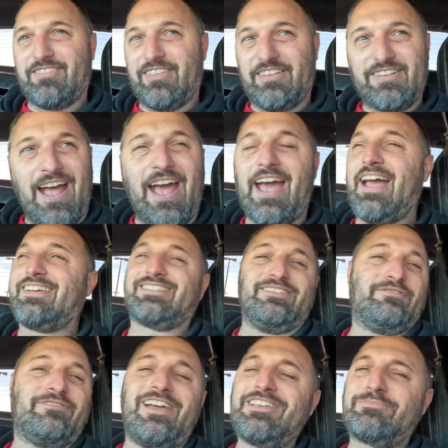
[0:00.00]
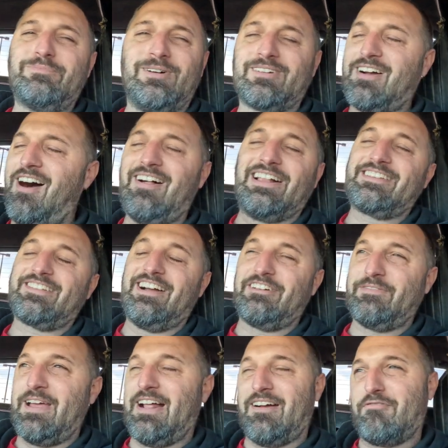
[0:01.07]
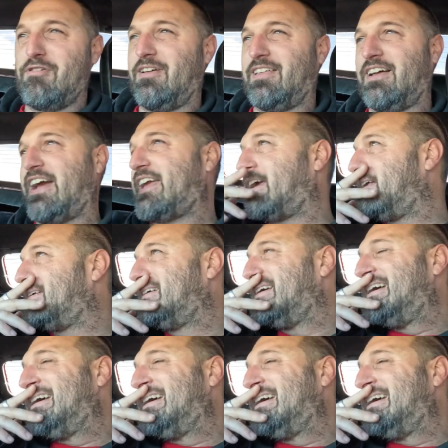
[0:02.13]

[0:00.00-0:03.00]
the tags and Facebook, all that stuff, man. I really like it.